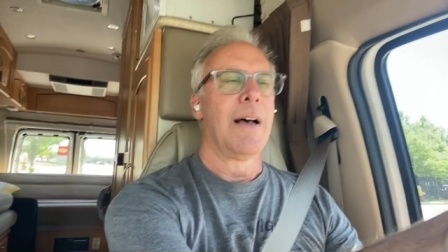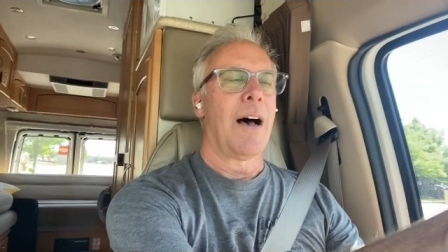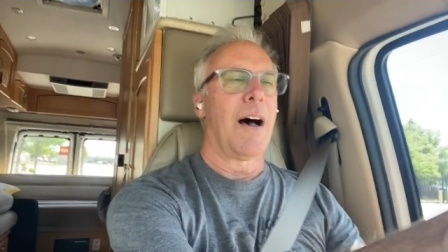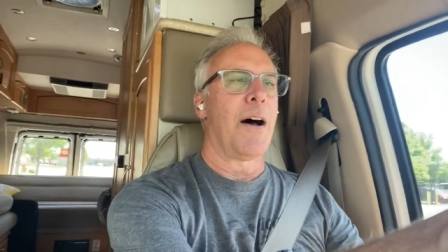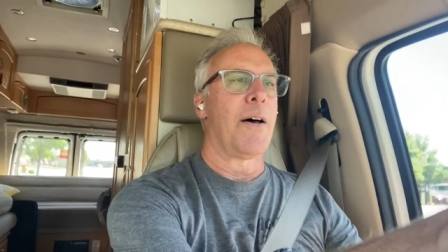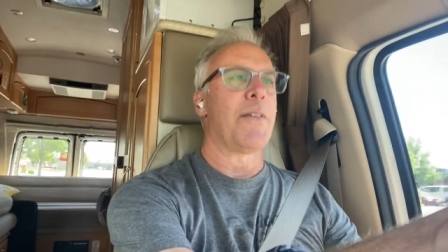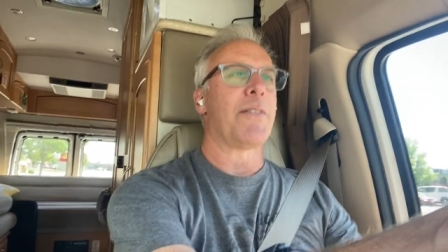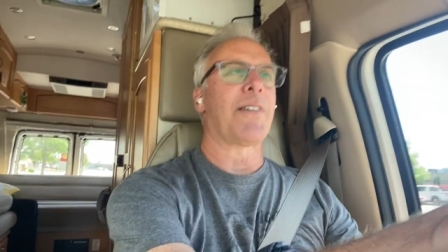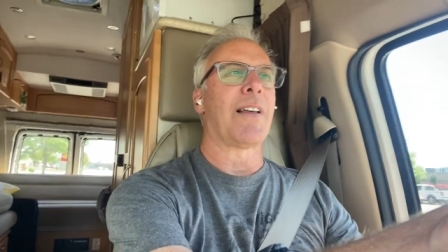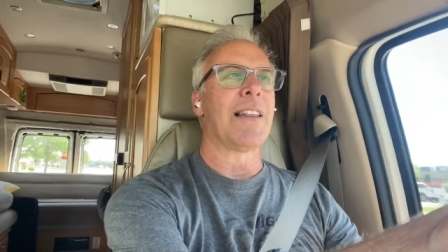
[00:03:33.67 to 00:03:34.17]

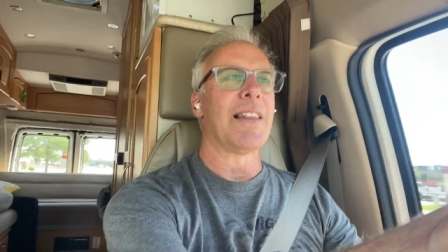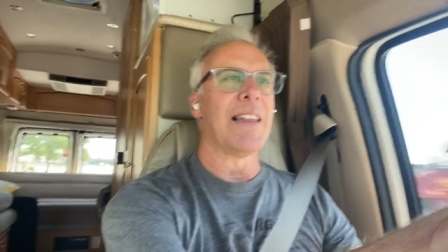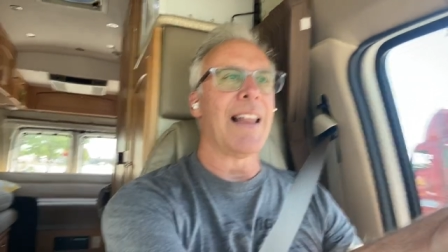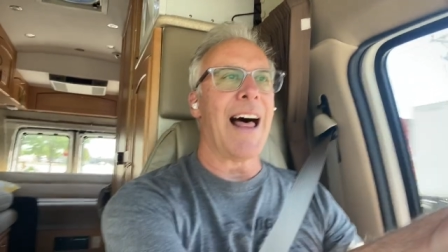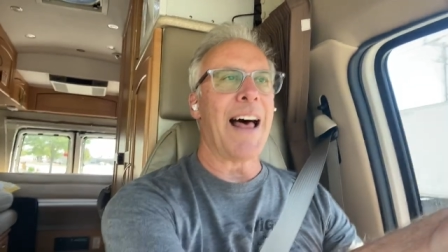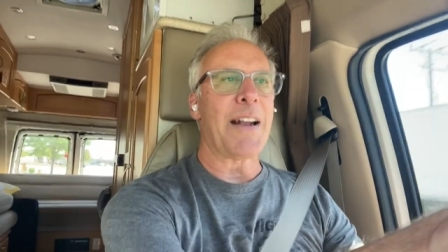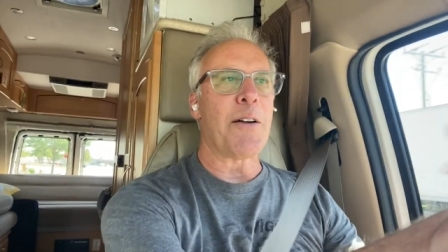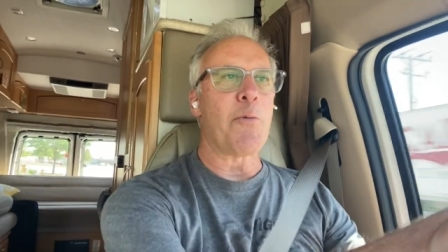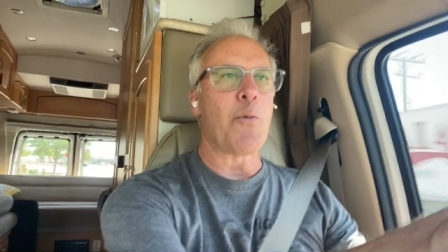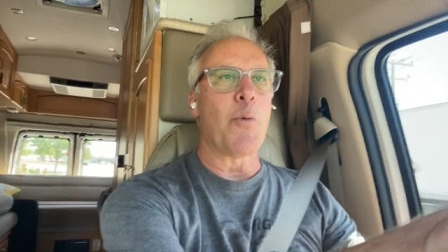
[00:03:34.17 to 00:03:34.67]
Uh, there's a
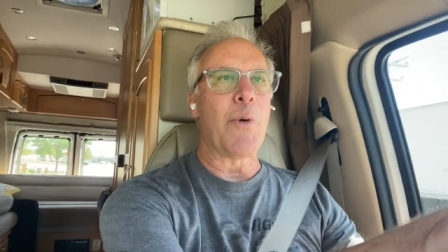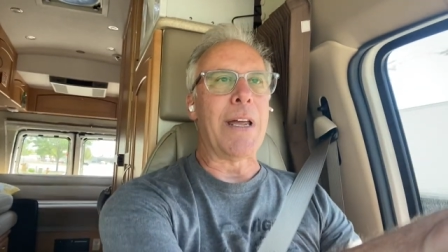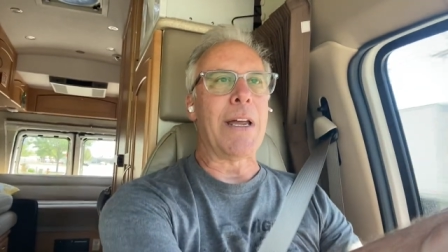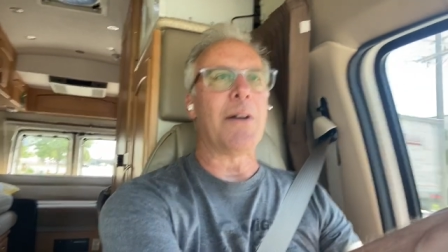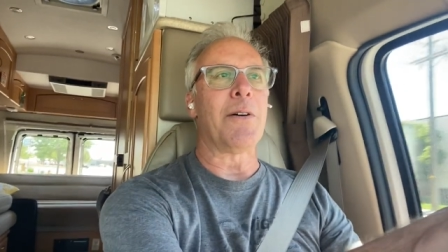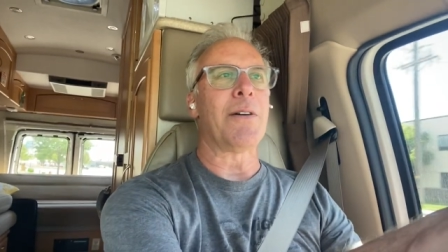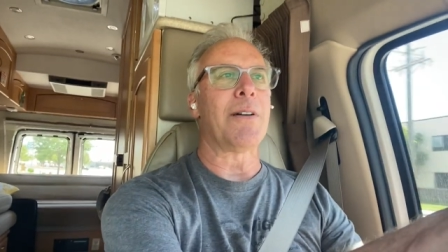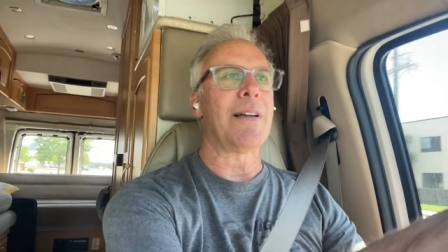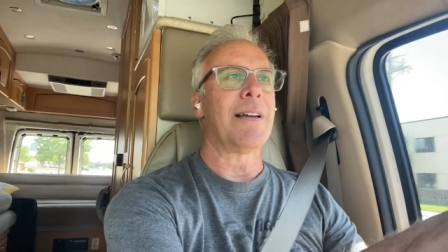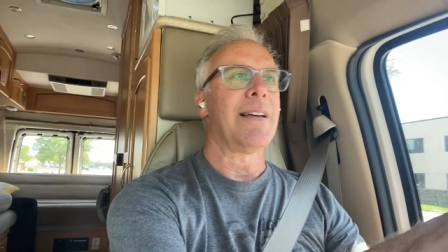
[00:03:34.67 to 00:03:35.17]
lot of
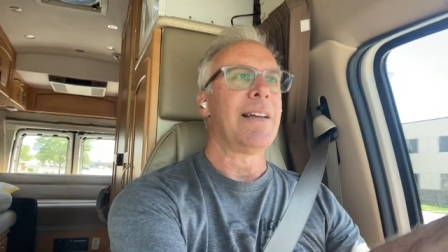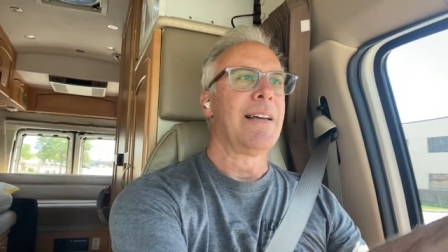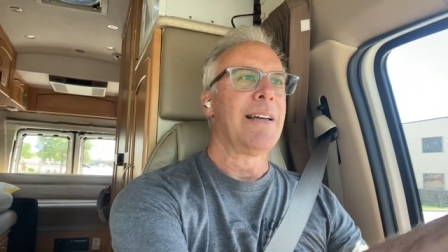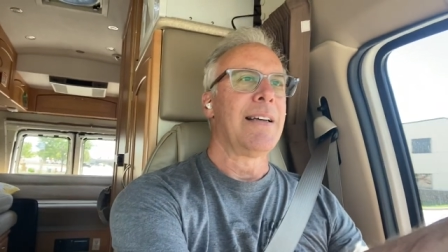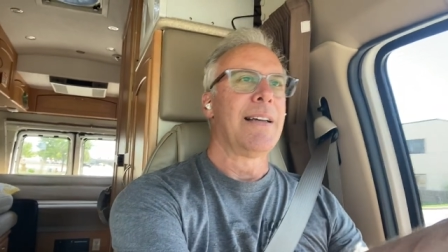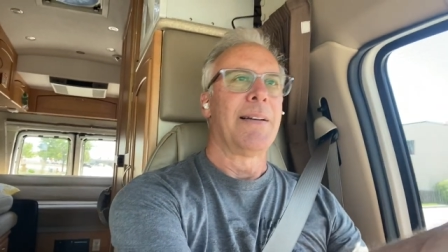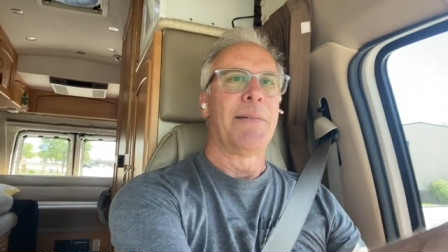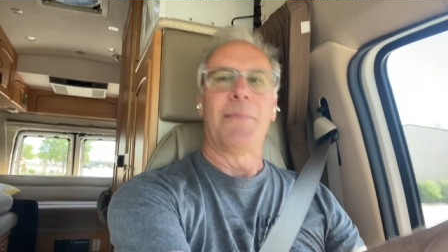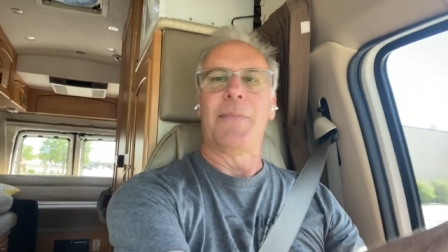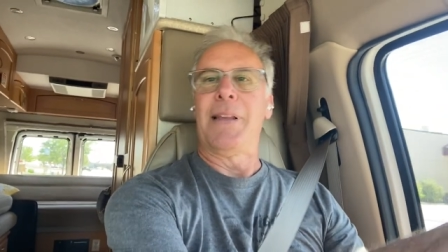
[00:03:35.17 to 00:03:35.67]
weird
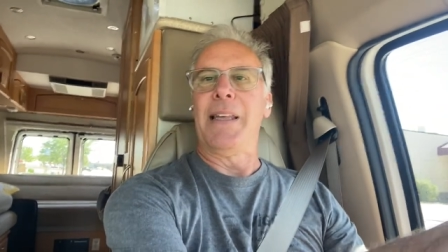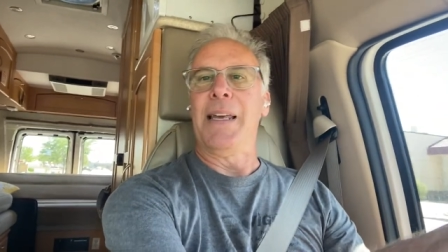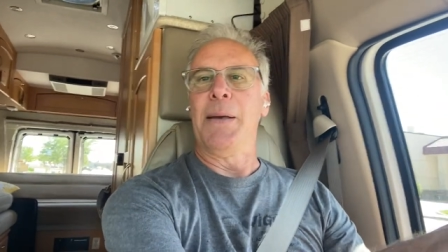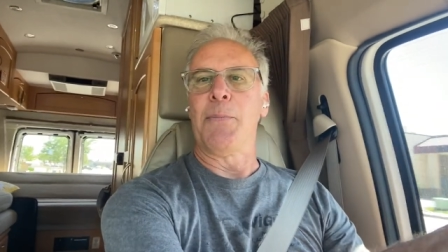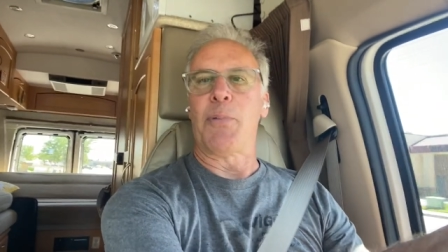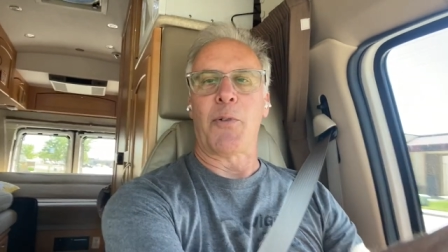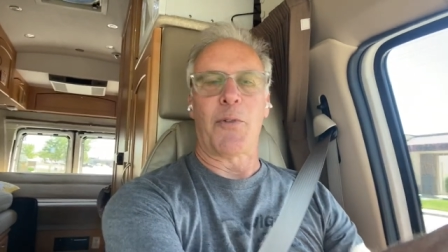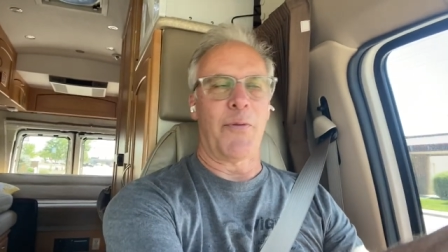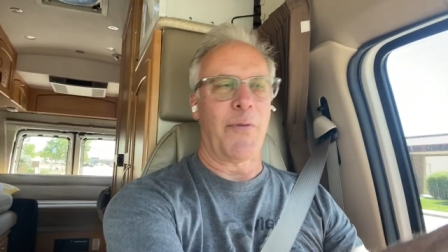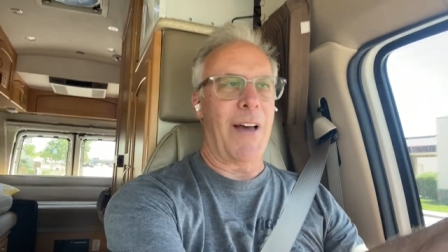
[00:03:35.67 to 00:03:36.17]

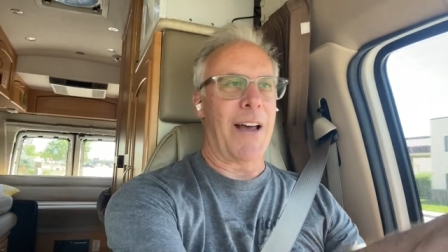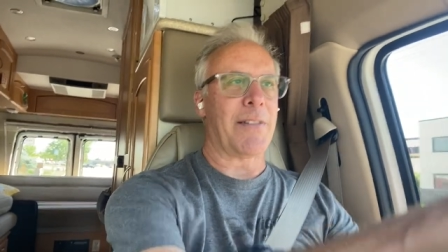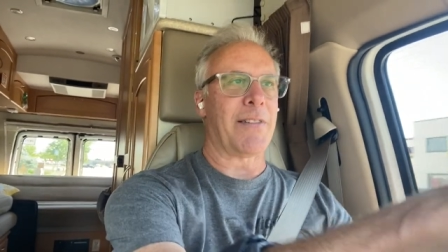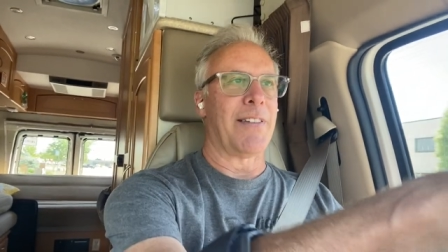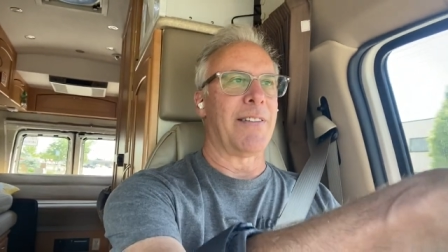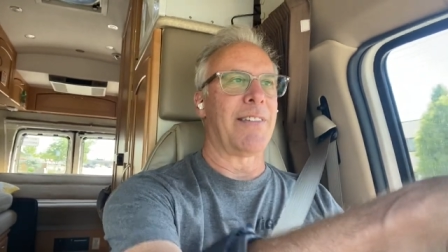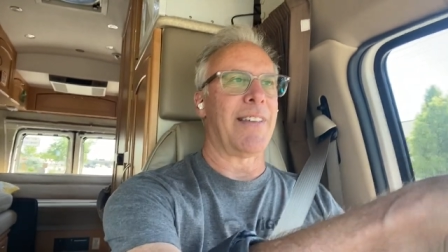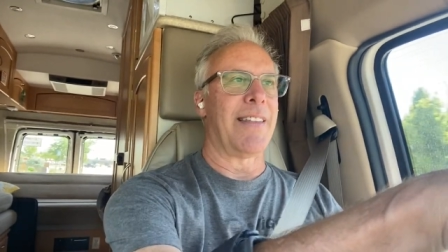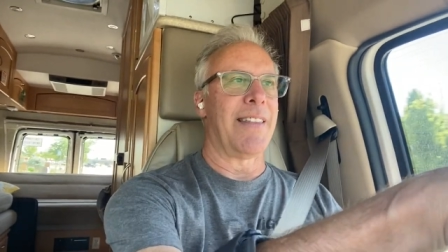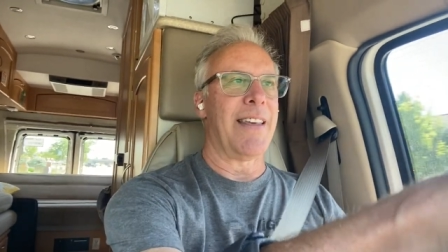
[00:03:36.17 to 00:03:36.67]

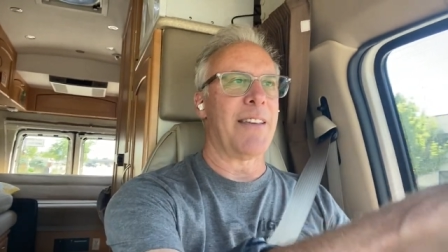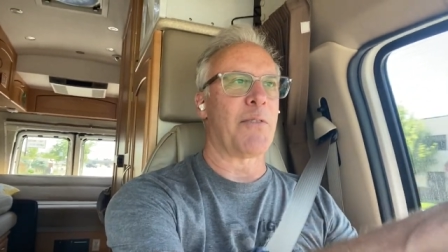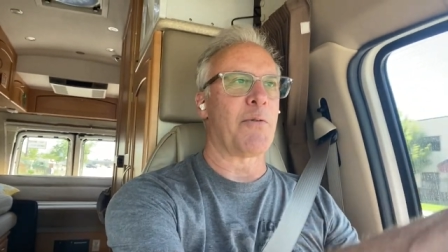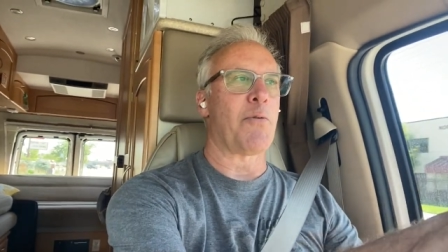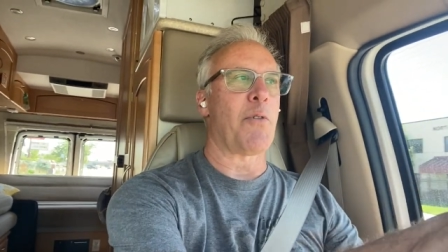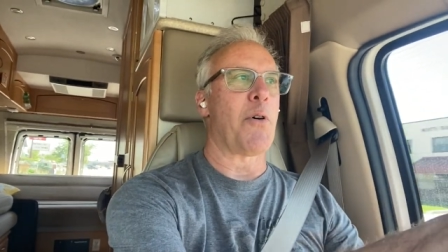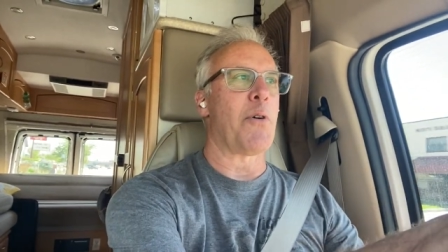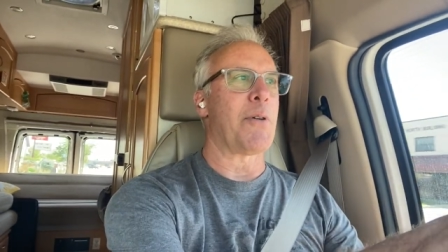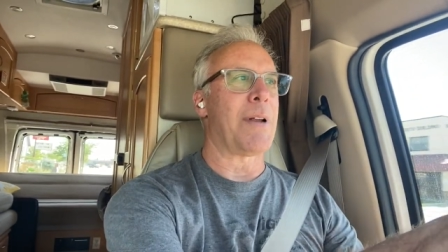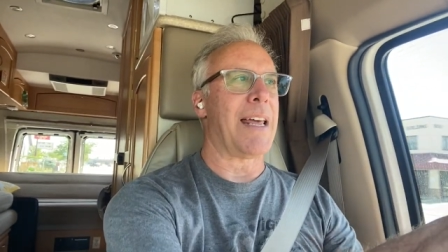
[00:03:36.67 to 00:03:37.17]
imperfections in this
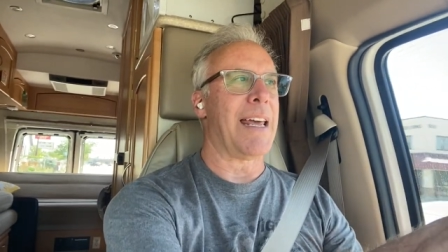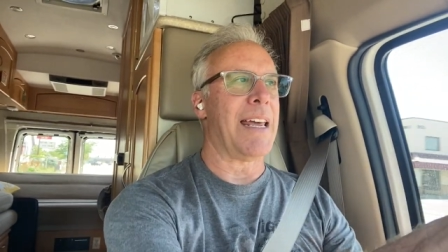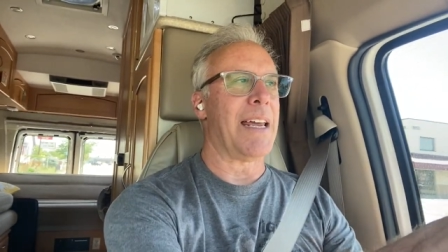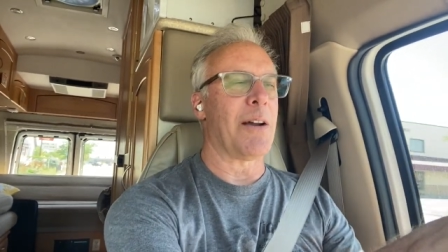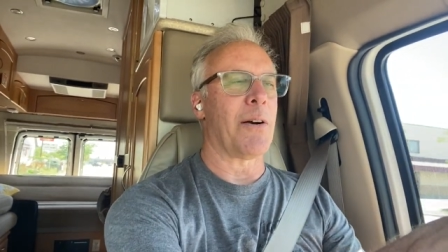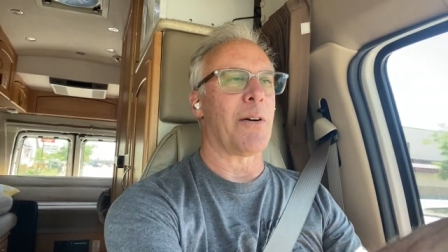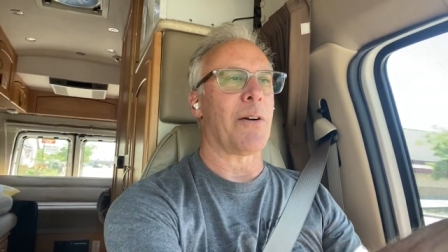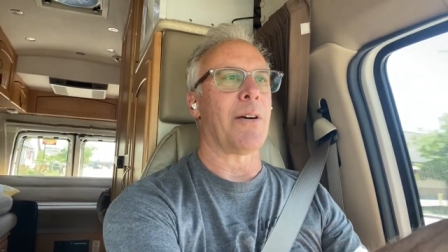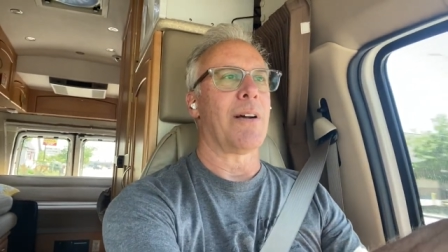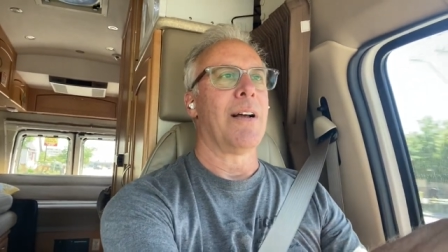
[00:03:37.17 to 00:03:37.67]
road
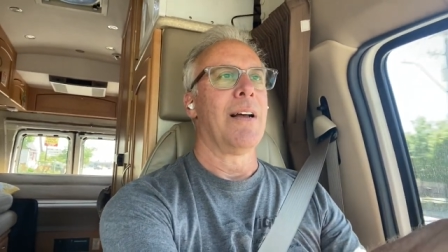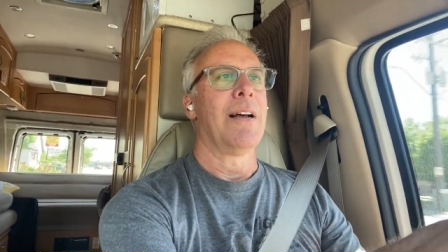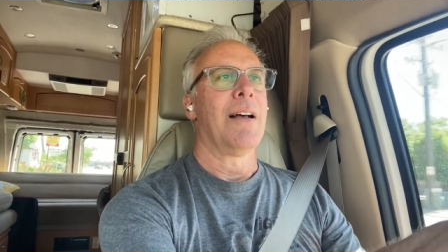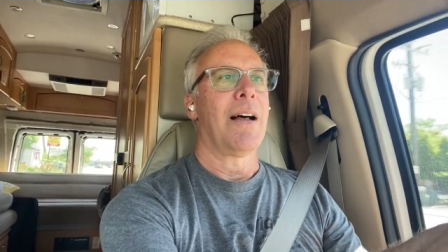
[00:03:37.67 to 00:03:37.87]
here.